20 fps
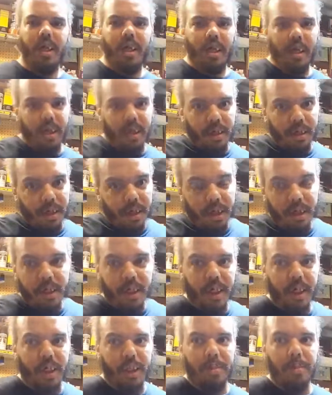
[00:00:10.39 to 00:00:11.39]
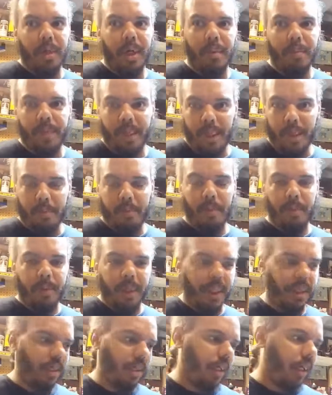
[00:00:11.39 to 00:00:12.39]
I'm going to try not to break my gimbal
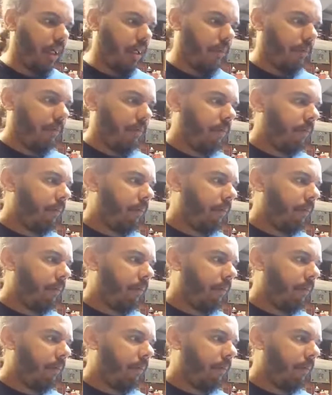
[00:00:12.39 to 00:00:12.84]
because of that.